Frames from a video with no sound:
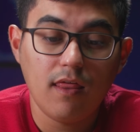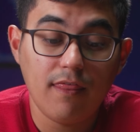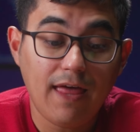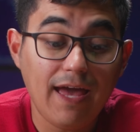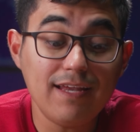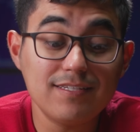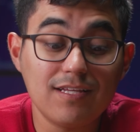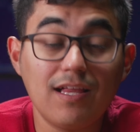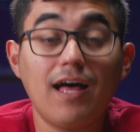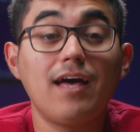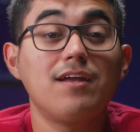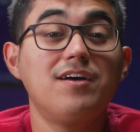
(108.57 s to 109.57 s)
That is a
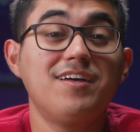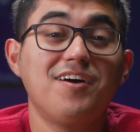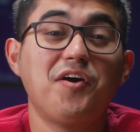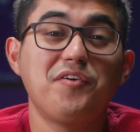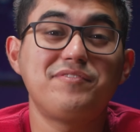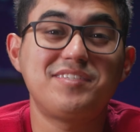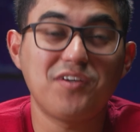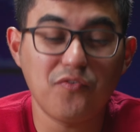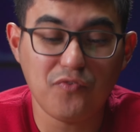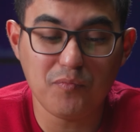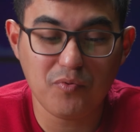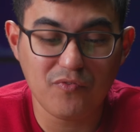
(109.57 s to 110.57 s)
lot of
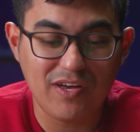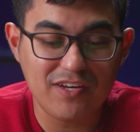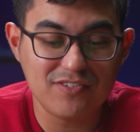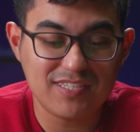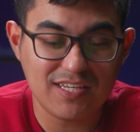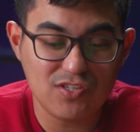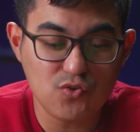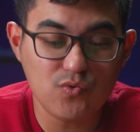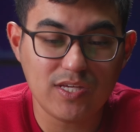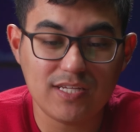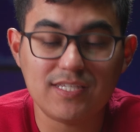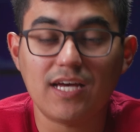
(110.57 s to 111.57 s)
cell phone providers that you
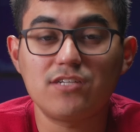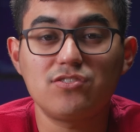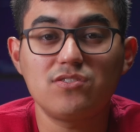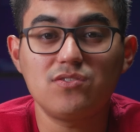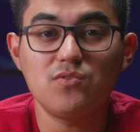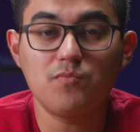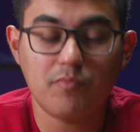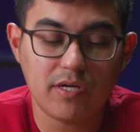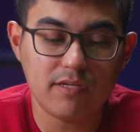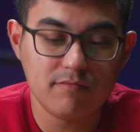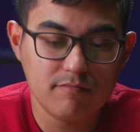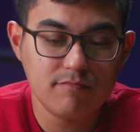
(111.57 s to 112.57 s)
can attach this to,
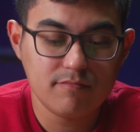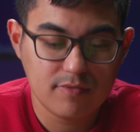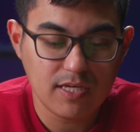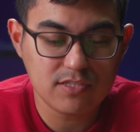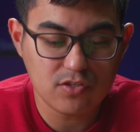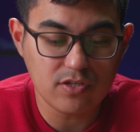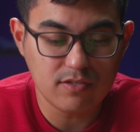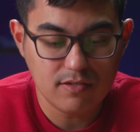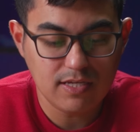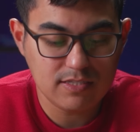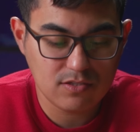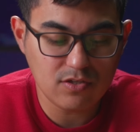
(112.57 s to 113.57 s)
but that's good.
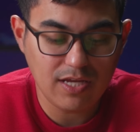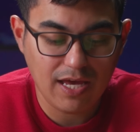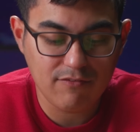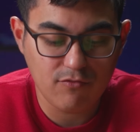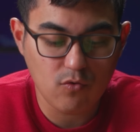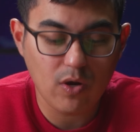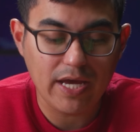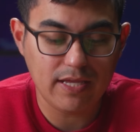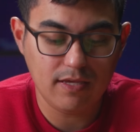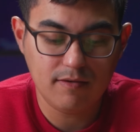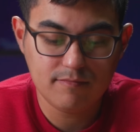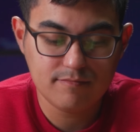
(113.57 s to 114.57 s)
It's good to have variety.